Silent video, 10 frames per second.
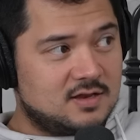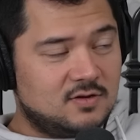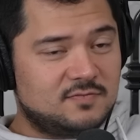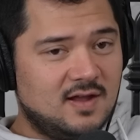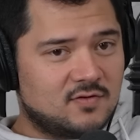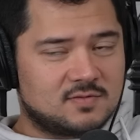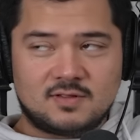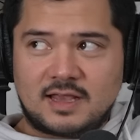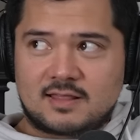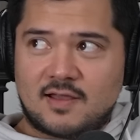And you've never
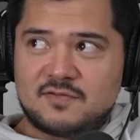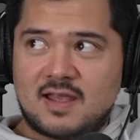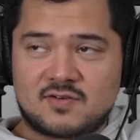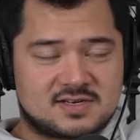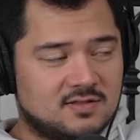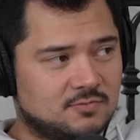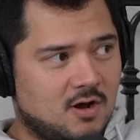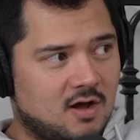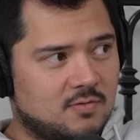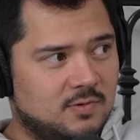like I've never seen The
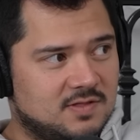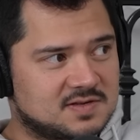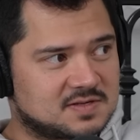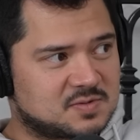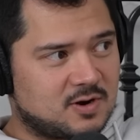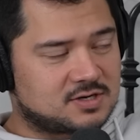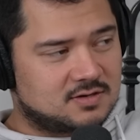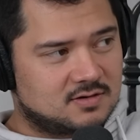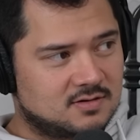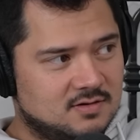Rock with this expression.